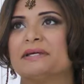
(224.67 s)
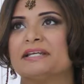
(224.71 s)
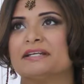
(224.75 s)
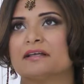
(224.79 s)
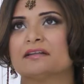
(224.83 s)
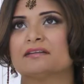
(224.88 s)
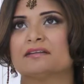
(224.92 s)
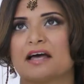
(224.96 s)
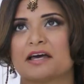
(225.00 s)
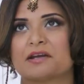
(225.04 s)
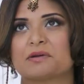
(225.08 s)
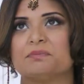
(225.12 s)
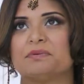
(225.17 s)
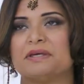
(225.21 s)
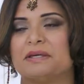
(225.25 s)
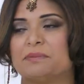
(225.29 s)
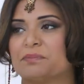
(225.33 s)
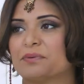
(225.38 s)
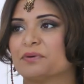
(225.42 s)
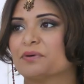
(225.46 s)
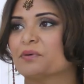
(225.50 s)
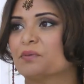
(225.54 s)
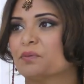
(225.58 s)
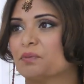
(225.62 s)
I mean, a lot of
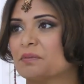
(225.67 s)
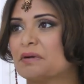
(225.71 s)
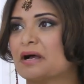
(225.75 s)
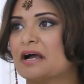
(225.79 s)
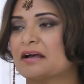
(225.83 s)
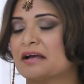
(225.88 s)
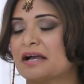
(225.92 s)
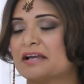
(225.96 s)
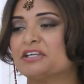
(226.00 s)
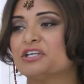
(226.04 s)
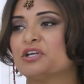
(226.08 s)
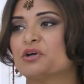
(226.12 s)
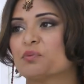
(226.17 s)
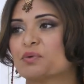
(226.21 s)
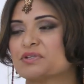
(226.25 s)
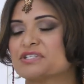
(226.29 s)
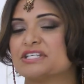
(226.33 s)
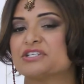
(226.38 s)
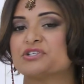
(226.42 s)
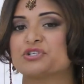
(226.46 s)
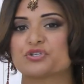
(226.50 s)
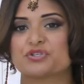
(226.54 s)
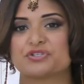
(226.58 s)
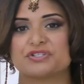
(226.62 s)
people, you know,
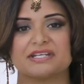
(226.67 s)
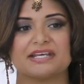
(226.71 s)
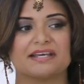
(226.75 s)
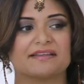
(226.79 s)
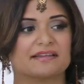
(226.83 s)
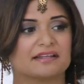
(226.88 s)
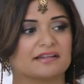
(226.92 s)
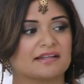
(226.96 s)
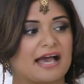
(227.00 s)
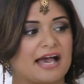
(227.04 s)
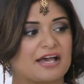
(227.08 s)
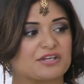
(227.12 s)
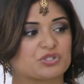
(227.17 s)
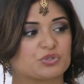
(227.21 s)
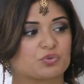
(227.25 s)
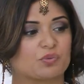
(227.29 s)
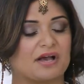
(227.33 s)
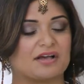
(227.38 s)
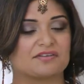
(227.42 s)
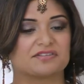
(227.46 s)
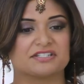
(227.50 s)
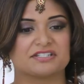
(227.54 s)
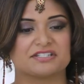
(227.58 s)
what's interesting in the last while,